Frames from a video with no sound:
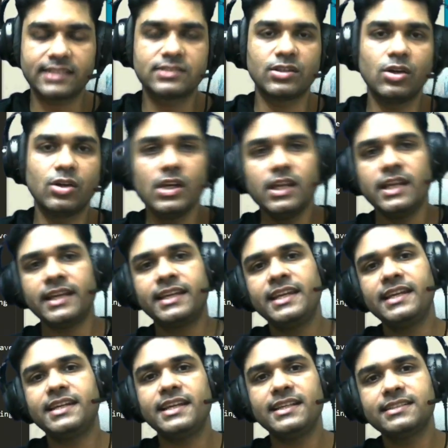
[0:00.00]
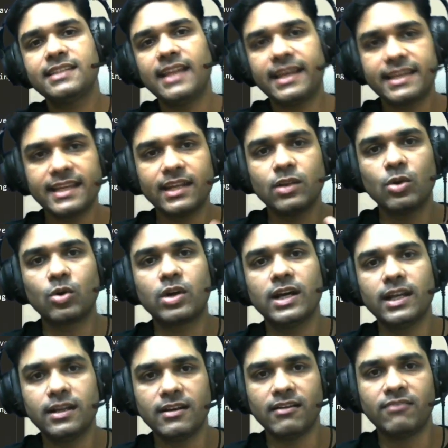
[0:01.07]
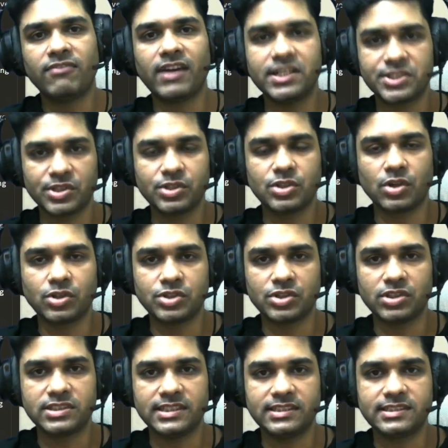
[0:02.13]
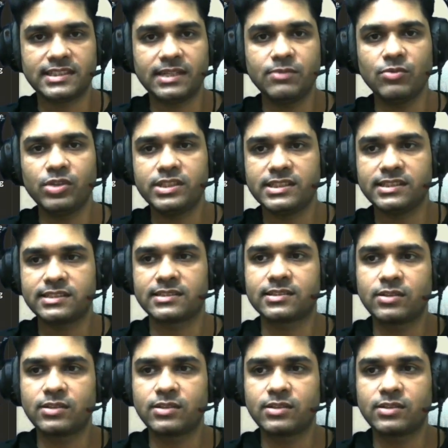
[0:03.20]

So Git is like a local version control system which is